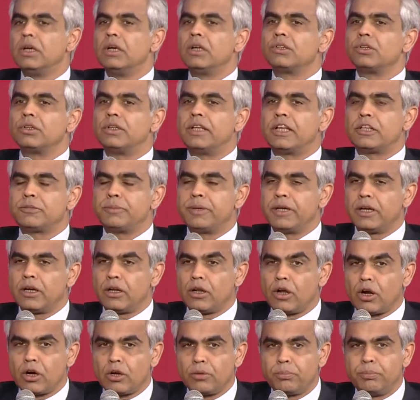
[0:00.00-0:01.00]
So there's been a
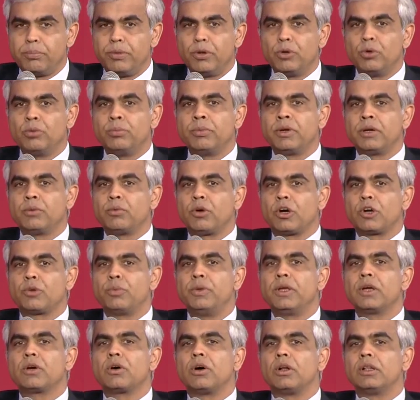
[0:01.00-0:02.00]
lot of boom in what
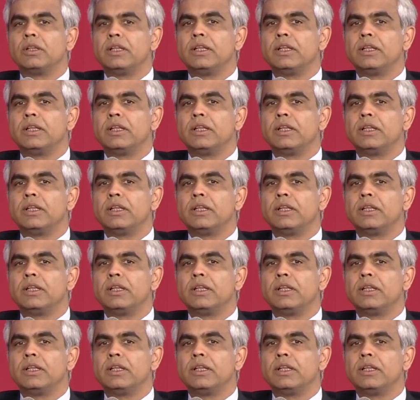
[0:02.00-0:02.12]
we call the